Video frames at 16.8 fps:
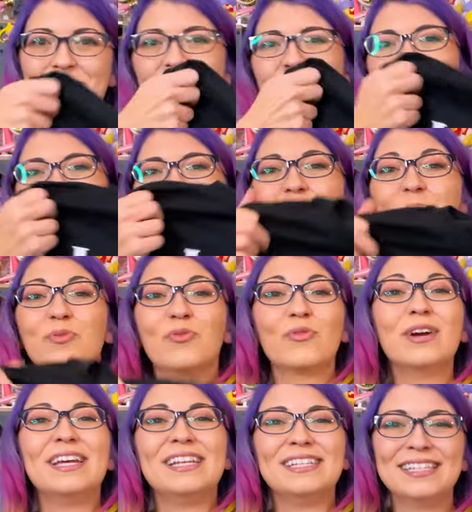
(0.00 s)
So the
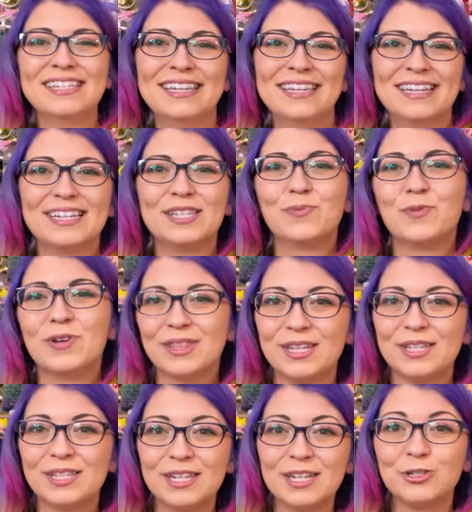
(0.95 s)
print is what
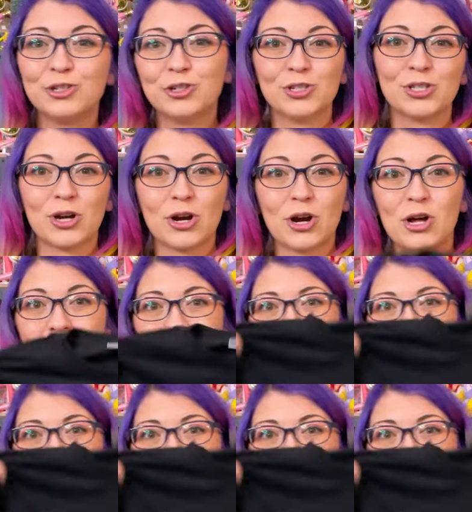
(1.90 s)
these t-shirts are all